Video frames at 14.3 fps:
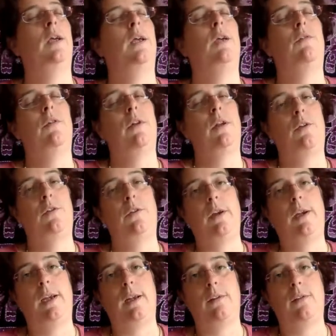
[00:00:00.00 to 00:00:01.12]
If you need to,
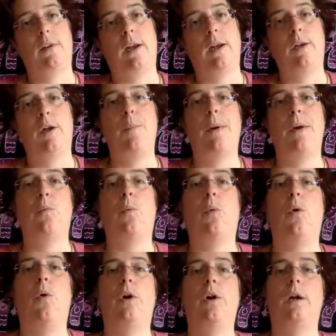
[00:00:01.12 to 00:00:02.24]
you can stand up and
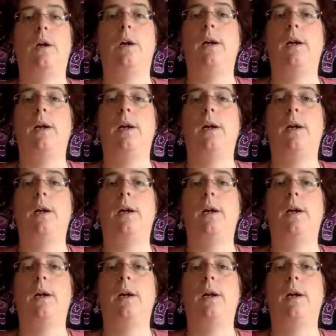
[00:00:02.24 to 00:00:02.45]
walk.